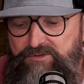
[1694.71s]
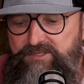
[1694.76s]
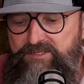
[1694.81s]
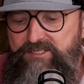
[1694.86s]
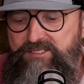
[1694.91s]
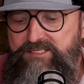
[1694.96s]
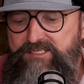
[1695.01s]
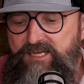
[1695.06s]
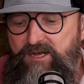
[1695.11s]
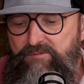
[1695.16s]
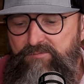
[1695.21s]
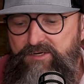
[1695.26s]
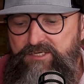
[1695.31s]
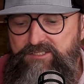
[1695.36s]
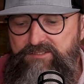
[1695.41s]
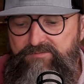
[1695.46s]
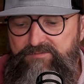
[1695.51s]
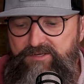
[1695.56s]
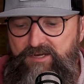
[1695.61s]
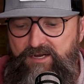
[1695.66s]
that the
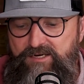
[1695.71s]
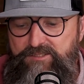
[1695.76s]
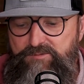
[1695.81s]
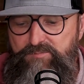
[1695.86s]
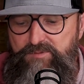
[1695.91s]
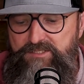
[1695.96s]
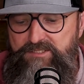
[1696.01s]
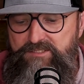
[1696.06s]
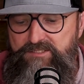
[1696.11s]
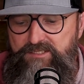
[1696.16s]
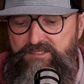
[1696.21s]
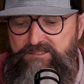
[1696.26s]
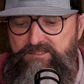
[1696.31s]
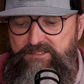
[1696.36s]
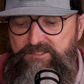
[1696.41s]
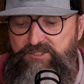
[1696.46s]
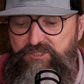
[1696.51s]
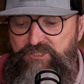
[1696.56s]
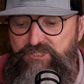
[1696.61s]
salvation of God has been sent to the